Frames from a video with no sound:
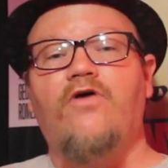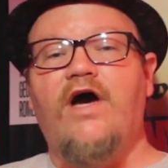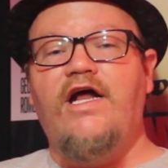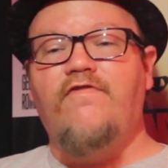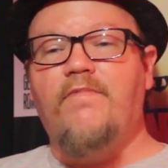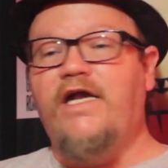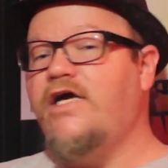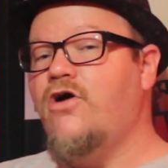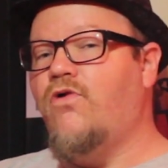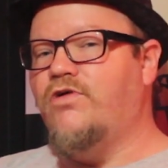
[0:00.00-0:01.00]
Alright
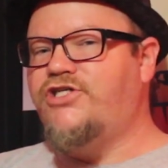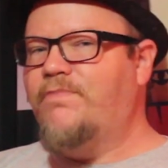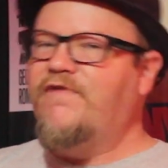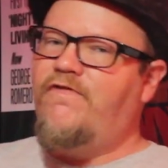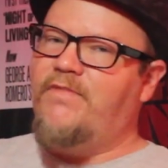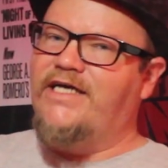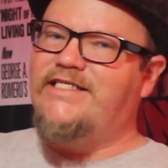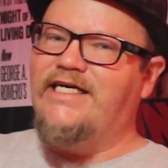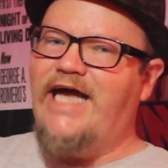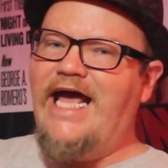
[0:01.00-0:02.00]
everybody, we're jumping from
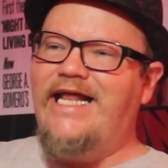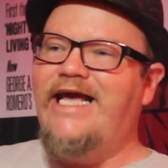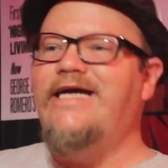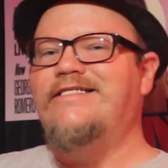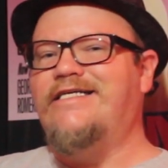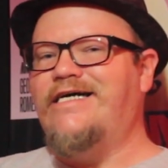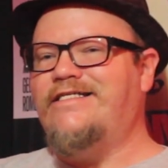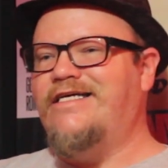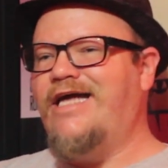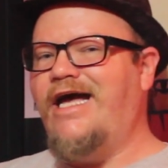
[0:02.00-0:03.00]
1980 to
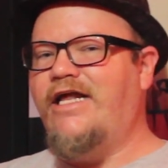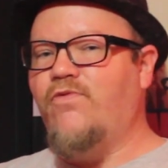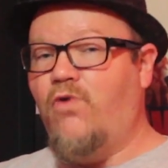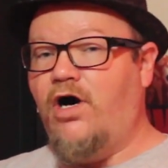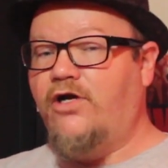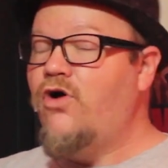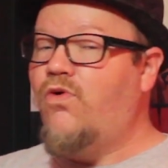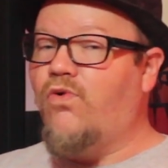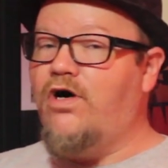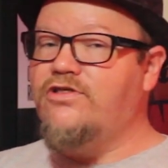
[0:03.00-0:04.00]

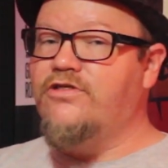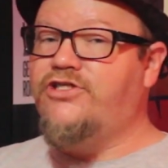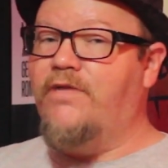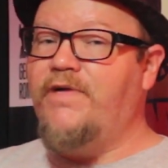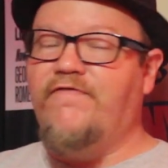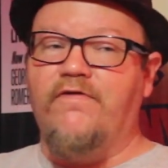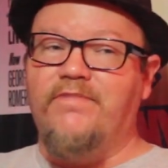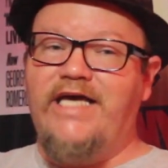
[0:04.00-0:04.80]
1981. We're also jumping from